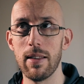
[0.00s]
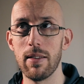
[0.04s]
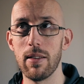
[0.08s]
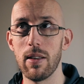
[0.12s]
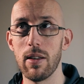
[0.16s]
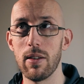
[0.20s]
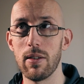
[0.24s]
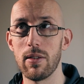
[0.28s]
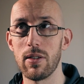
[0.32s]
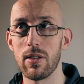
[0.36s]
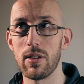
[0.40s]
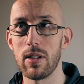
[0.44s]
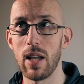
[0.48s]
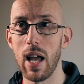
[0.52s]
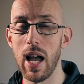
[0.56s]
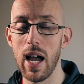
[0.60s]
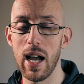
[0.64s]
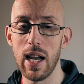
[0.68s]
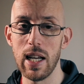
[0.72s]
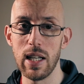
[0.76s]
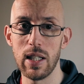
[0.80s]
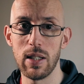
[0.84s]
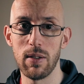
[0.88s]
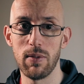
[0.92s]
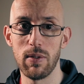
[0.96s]
the
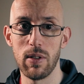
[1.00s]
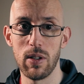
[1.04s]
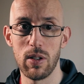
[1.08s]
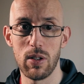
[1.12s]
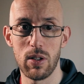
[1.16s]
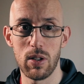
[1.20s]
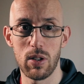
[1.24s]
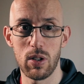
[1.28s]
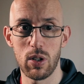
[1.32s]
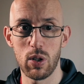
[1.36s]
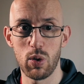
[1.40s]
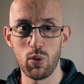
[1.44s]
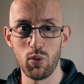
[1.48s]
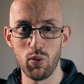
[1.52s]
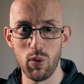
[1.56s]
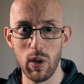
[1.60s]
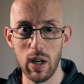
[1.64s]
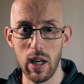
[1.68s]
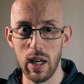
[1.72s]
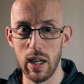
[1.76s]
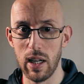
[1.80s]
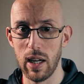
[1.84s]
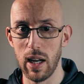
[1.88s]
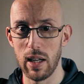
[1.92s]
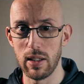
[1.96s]
size of the
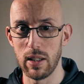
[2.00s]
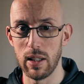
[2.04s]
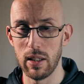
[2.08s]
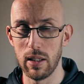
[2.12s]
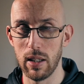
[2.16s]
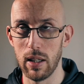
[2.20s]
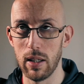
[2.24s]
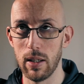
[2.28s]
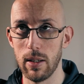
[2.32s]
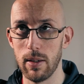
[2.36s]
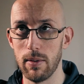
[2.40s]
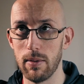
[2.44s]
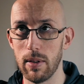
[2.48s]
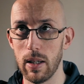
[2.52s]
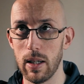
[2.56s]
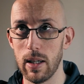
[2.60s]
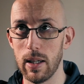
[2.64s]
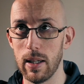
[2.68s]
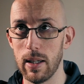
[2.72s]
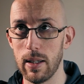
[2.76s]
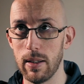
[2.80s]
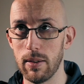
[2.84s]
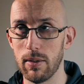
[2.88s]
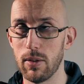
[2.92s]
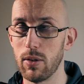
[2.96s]
screen, as in
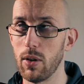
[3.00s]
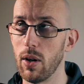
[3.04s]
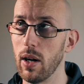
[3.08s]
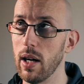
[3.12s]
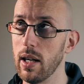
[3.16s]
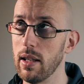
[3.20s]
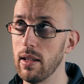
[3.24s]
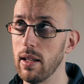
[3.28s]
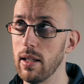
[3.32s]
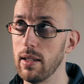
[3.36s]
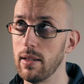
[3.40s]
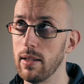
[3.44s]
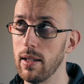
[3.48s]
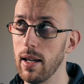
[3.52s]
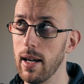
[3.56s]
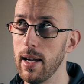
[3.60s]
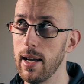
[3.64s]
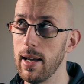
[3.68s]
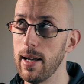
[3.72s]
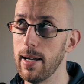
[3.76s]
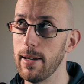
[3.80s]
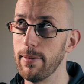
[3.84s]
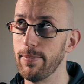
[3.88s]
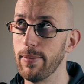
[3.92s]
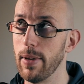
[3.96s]

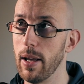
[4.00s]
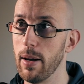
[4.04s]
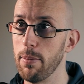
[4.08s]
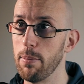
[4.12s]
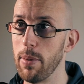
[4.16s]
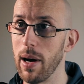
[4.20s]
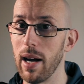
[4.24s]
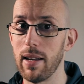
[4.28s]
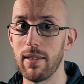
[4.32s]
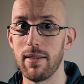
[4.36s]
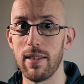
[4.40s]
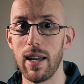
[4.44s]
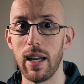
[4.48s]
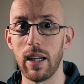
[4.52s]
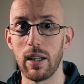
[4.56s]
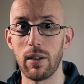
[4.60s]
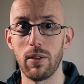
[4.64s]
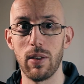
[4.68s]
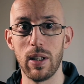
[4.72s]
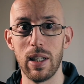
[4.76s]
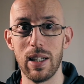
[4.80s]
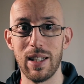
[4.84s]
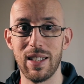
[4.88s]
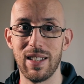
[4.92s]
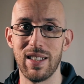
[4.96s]
the
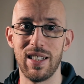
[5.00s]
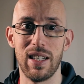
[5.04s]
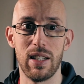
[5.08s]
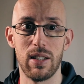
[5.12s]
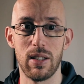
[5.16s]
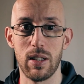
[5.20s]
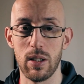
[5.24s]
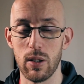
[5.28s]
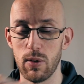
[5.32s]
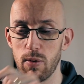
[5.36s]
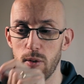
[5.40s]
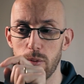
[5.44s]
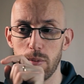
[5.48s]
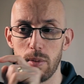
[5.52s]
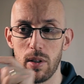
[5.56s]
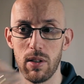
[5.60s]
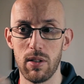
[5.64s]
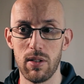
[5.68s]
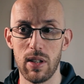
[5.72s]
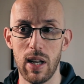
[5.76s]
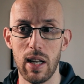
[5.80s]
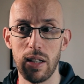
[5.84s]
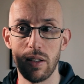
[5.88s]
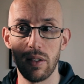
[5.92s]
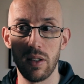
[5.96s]
Pythagorean distance from the
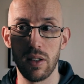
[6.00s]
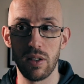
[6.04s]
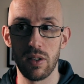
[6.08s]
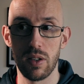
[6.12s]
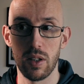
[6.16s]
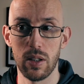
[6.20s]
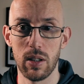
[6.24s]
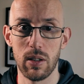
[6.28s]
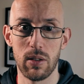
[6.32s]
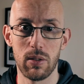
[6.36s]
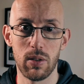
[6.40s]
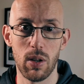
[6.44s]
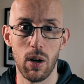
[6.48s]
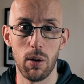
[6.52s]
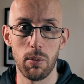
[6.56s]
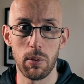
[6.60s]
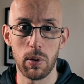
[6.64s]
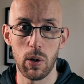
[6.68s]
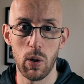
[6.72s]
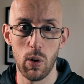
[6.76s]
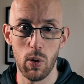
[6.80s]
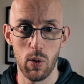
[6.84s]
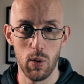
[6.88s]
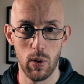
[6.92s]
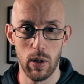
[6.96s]
center to the top
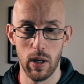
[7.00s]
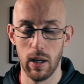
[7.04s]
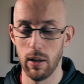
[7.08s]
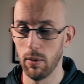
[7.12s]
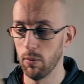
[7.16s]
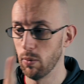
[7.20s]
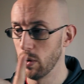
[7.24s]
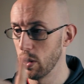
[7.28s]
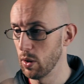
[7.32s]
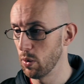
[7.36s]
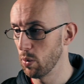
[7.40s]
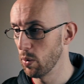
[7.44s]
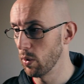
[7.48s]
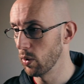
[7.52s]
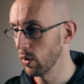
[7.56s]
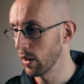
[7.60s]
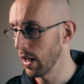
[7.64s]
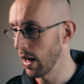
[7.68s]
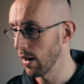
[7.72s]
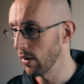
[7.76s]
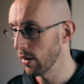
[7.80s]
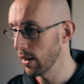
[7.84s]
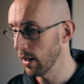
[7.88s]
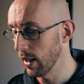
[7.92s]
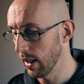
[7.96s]
corner, which we'll
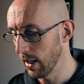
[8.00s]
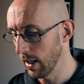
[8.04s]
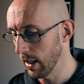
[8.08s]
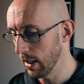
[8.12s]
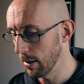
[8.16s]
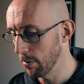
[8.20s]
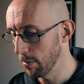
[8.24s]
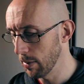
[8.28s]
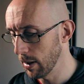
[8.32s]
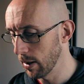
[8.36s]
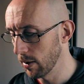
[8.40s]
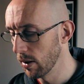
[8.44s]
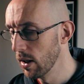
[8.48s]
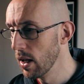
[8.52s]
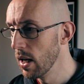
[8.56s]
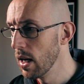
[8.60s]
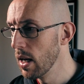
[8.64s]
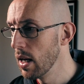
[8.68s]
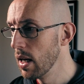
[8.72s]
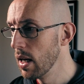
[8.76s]
calculate in a minute.